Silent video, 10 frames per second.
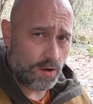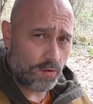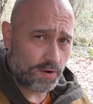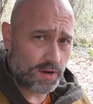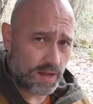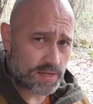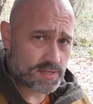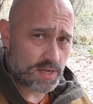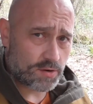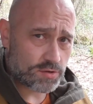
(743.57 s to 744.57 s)
on a
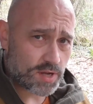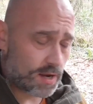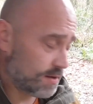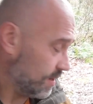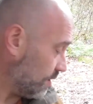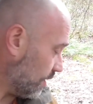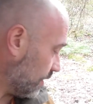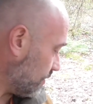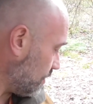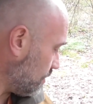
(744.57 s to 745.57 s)
nice zero Scandi
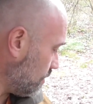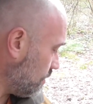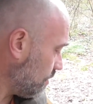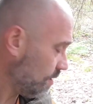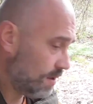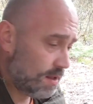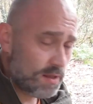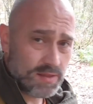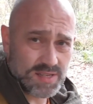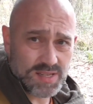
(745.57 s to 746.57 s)
grind.
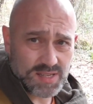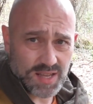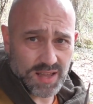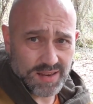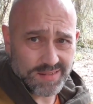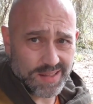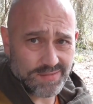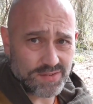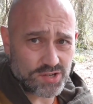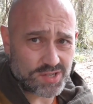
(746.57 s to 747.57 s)
This is the kind of
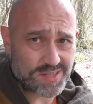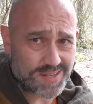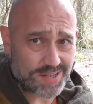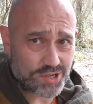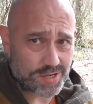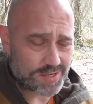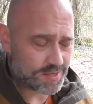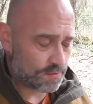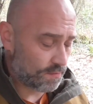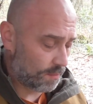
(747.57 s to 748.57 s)
thing for just touching
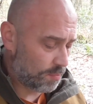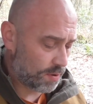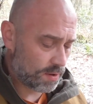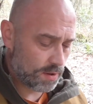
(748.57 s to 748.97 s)
stuff up.